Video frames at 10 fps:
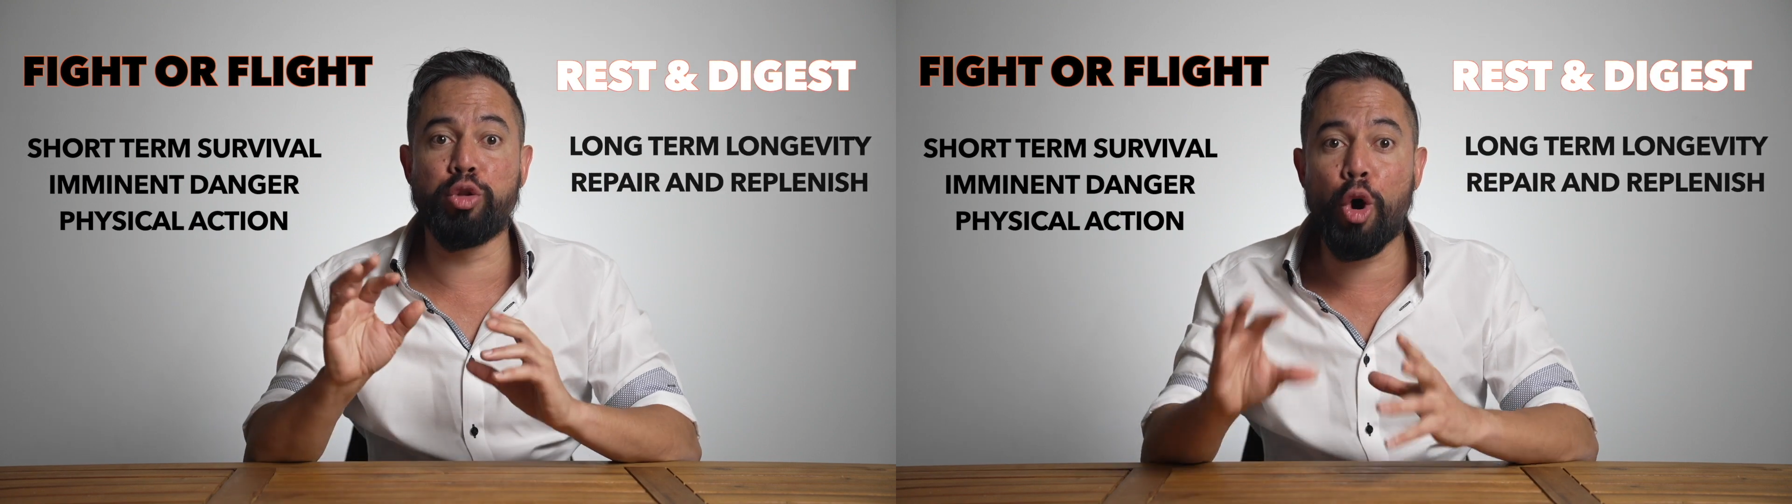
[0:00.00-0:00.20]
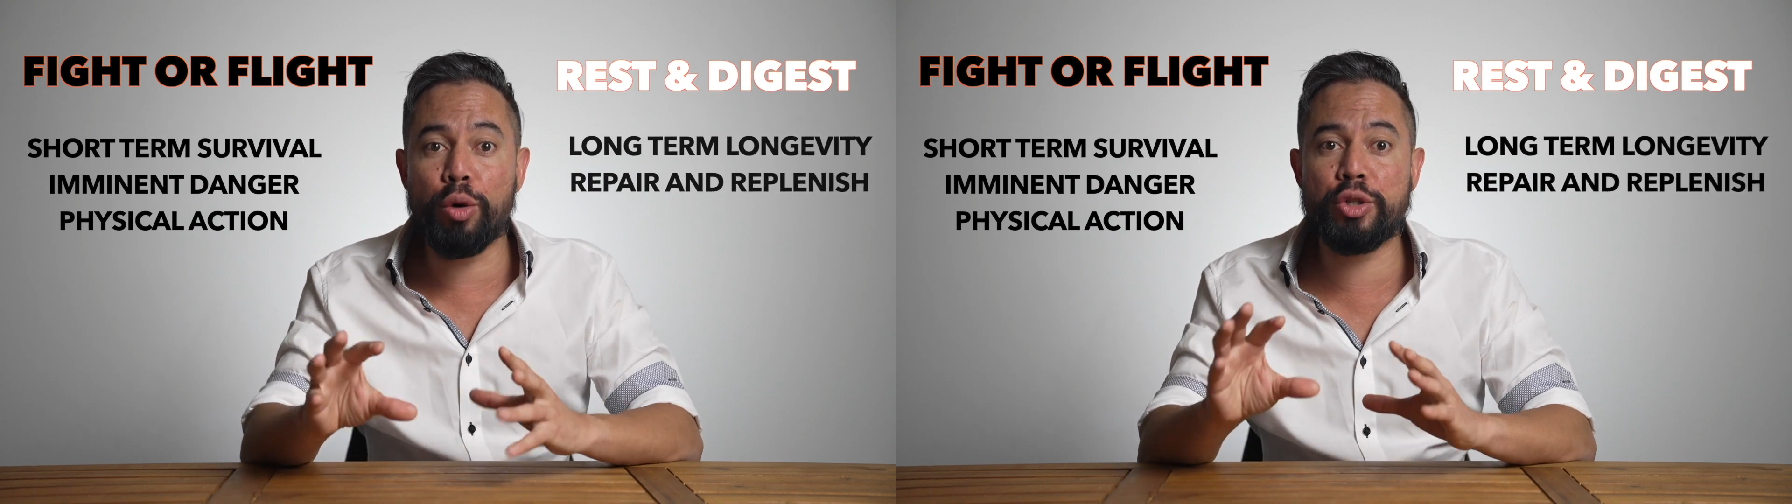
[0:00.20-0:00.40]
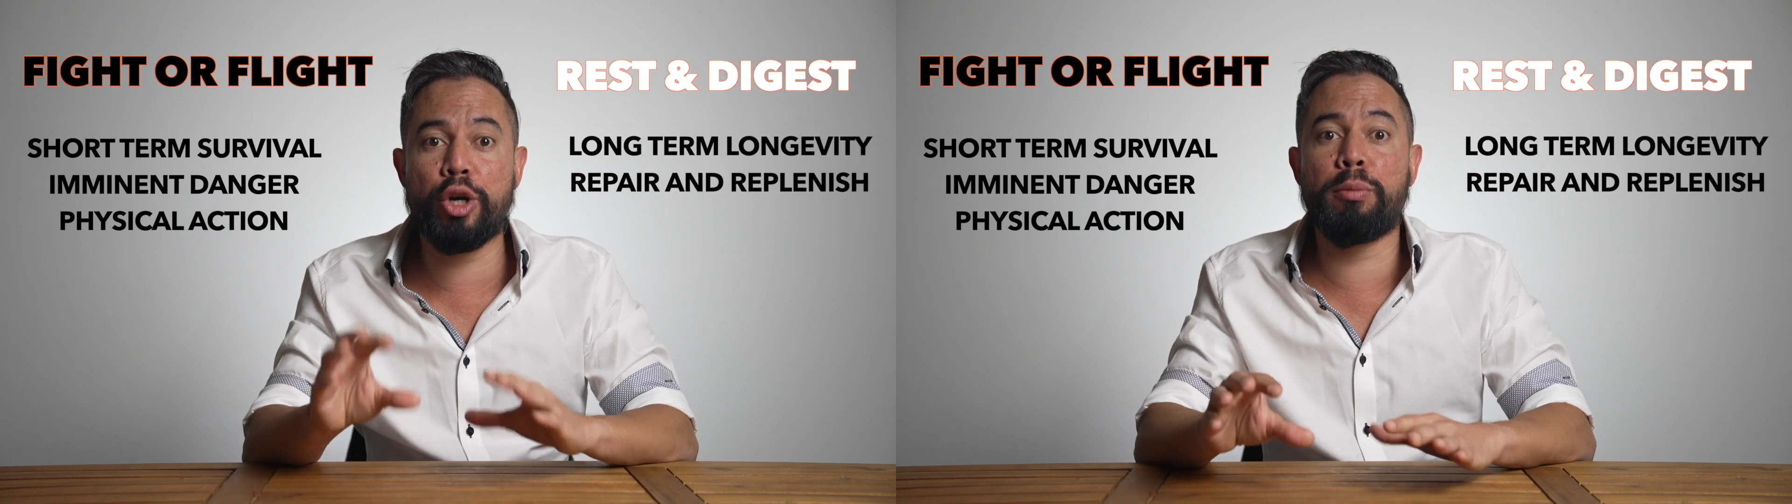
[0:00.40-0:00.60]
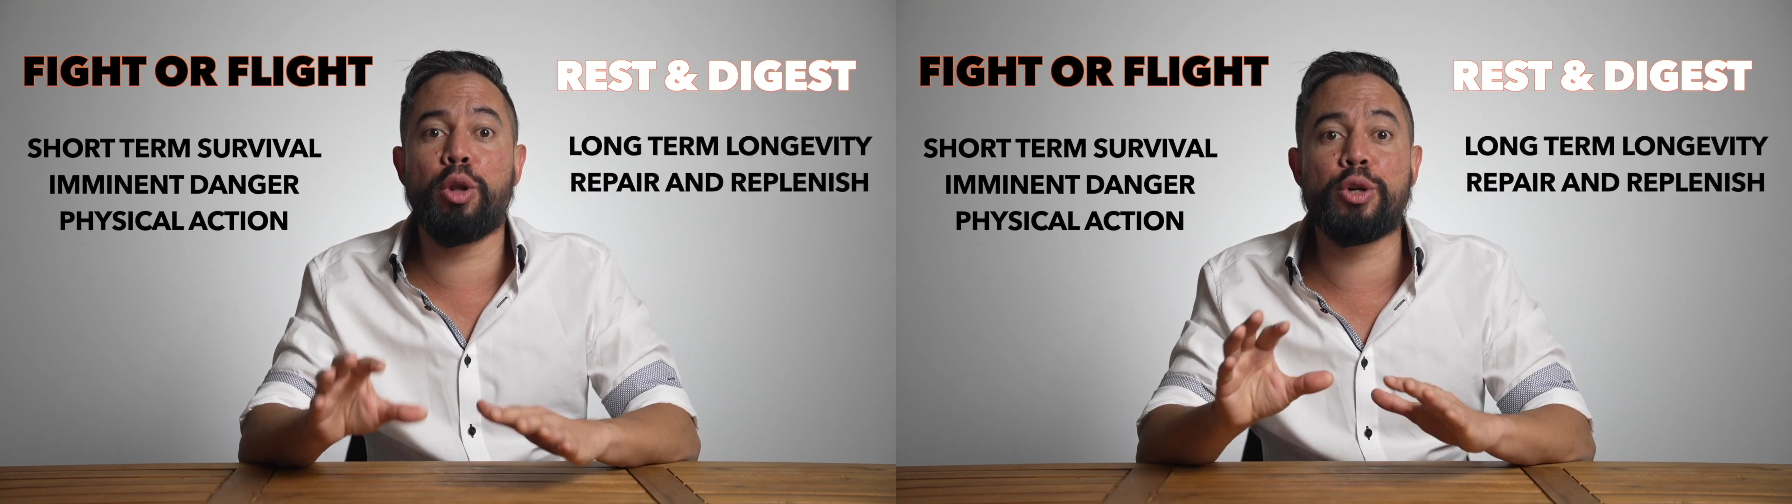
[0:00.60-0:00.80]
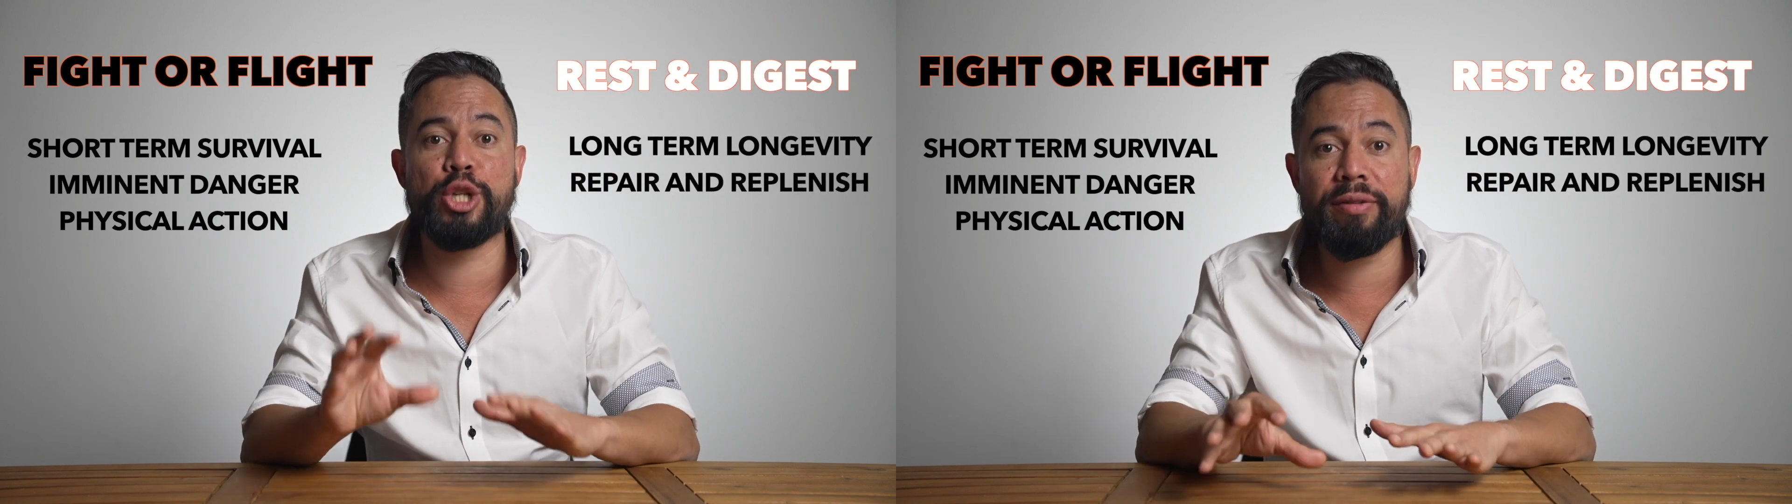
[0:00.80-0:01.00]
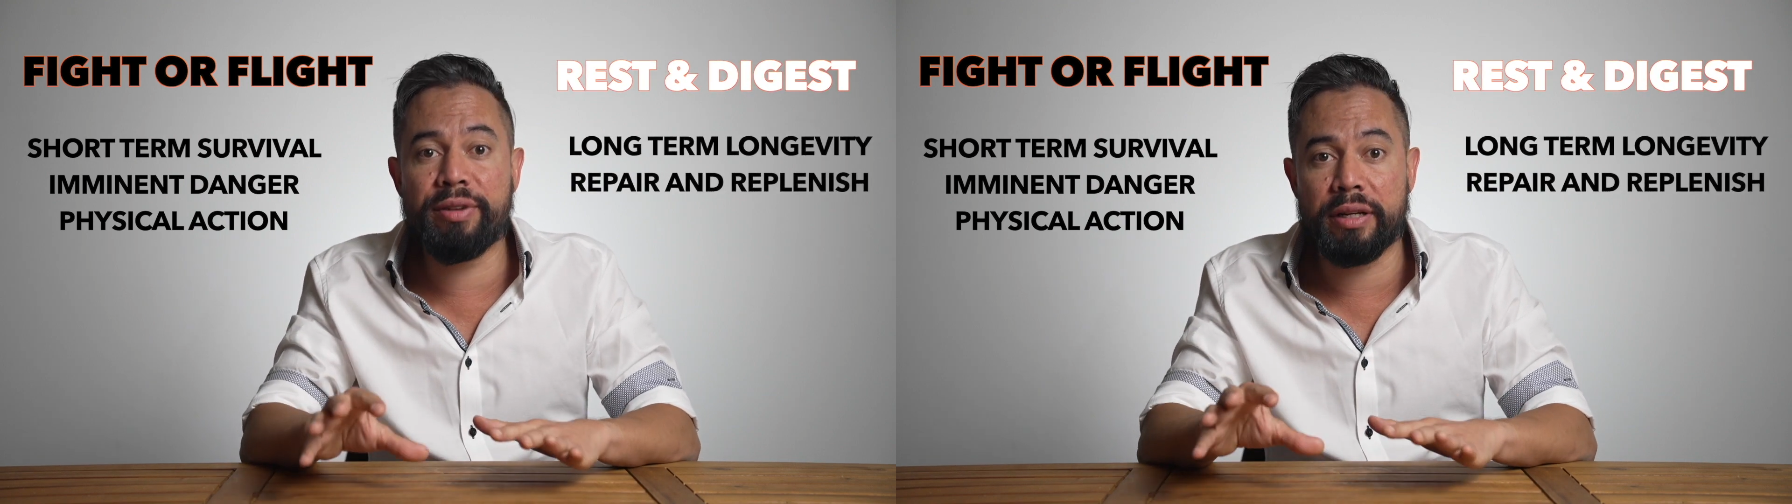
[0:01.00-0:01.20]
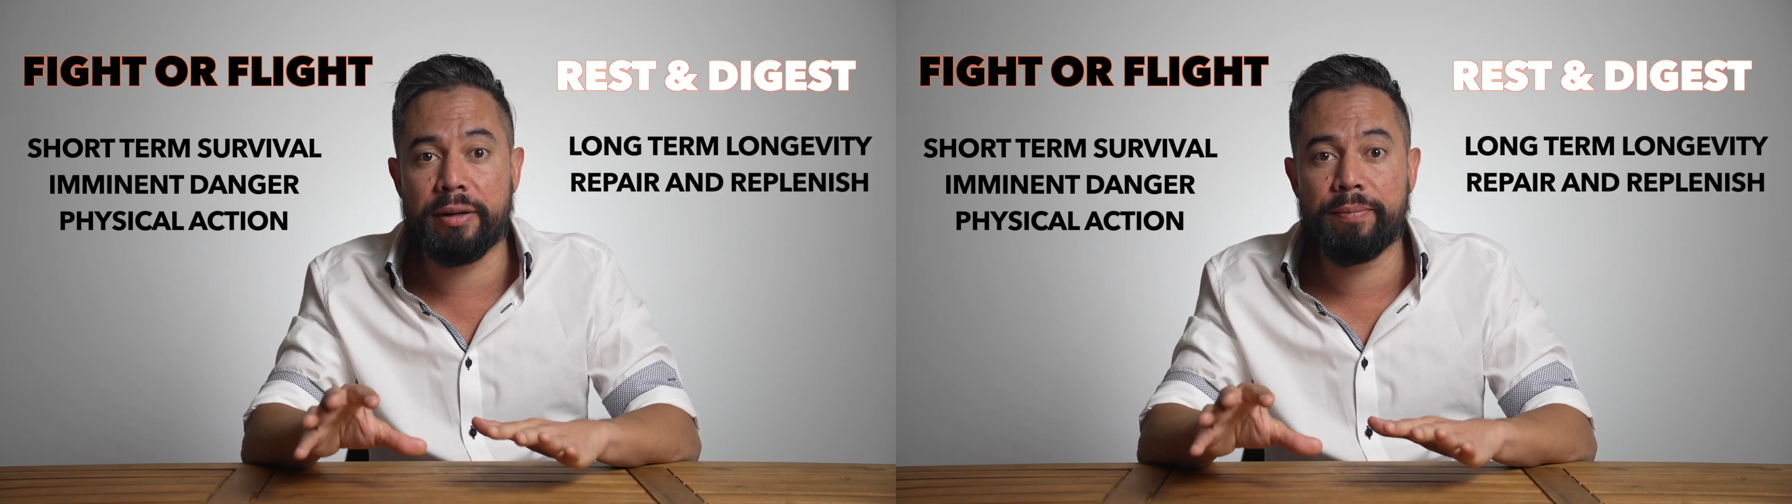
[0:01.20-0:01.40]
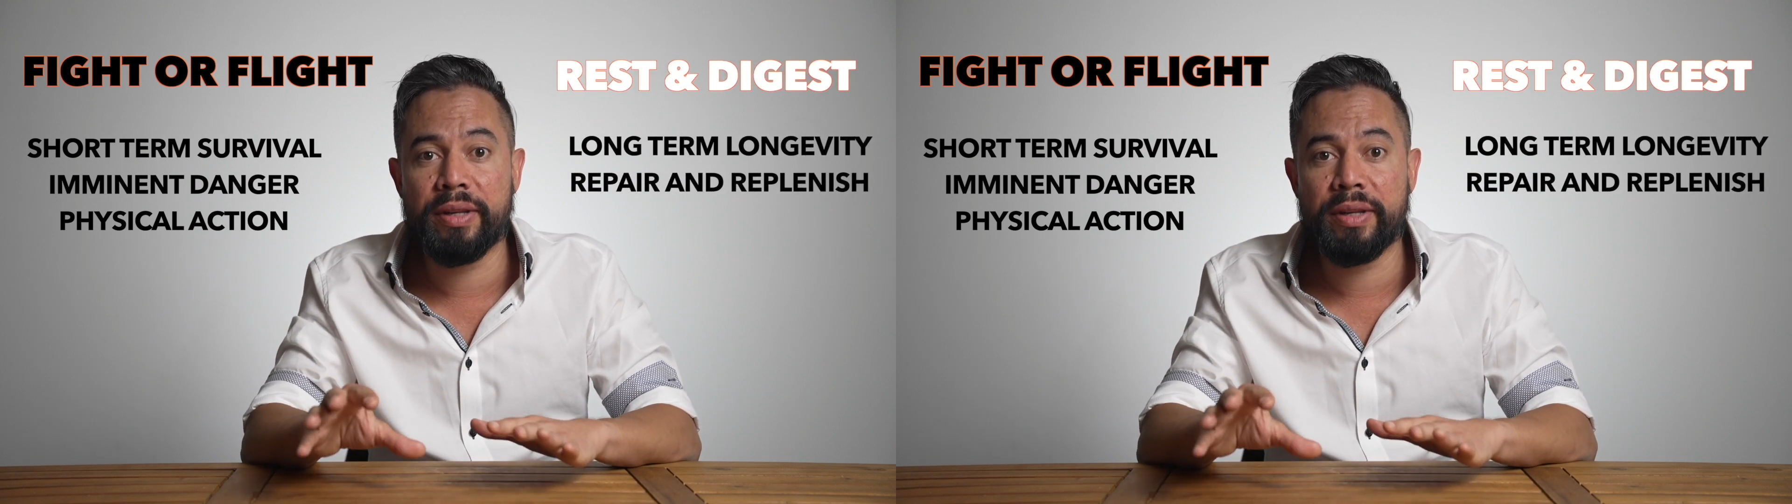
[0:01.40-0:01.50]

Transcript: long-term longevity.